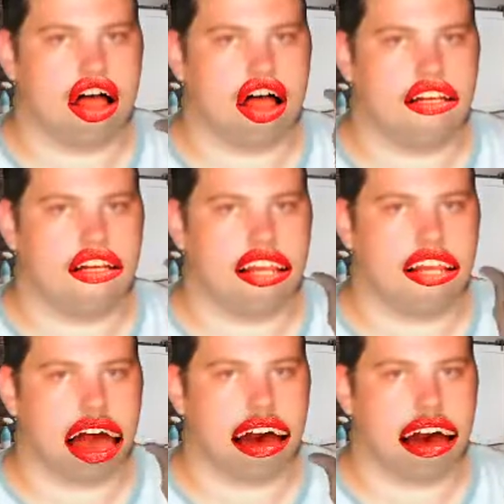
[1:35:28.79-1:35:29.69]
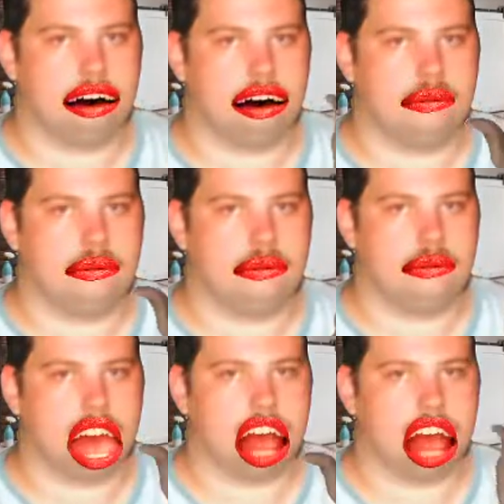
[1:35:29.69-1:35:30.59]
like
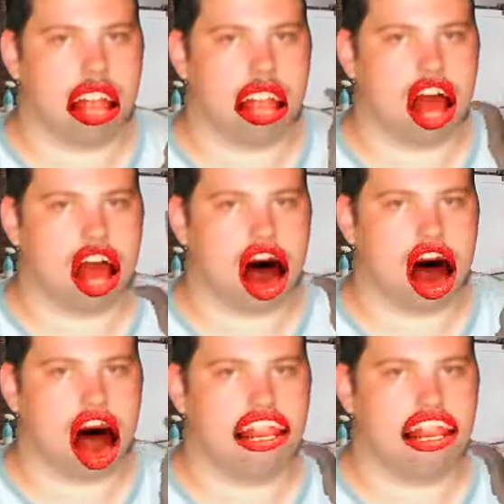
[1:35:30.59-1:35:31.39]
a fucking